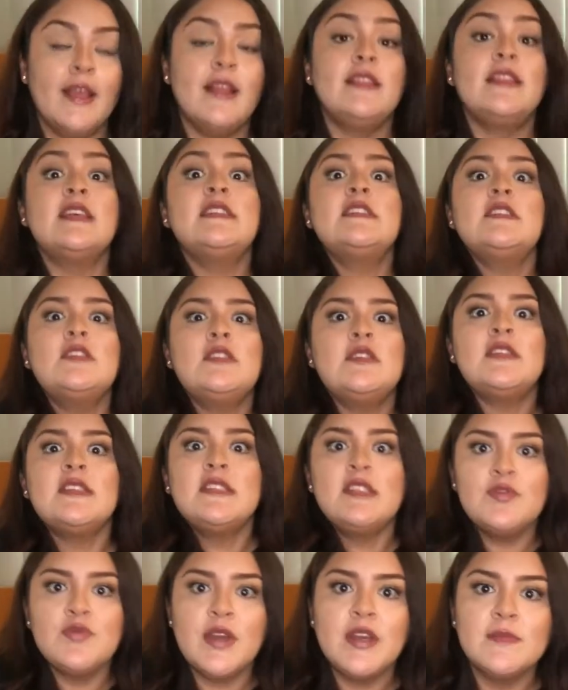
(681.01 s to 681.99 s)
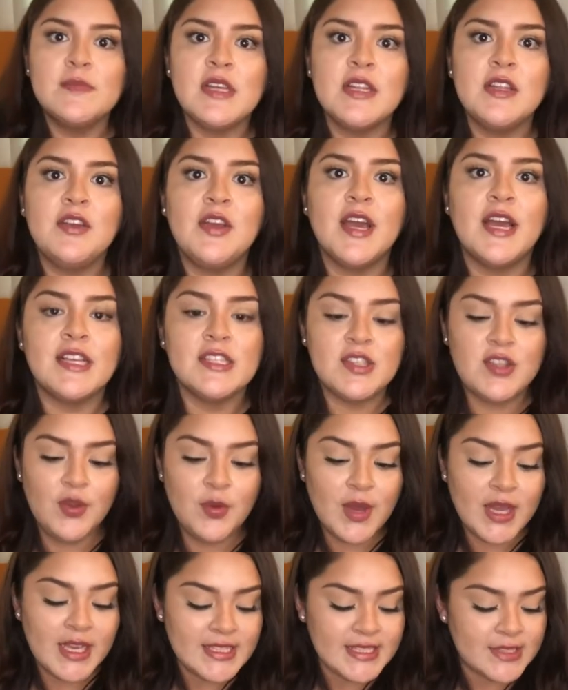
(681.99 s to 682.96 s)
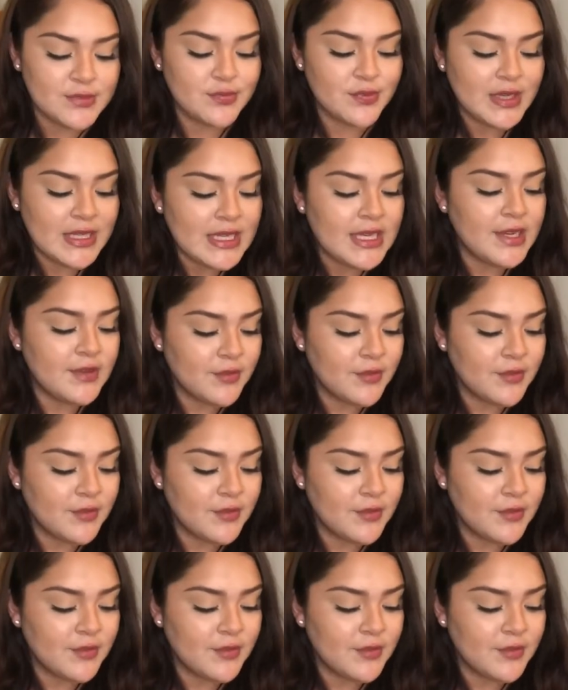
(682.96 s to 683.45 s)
this is why I'm telling you guys really,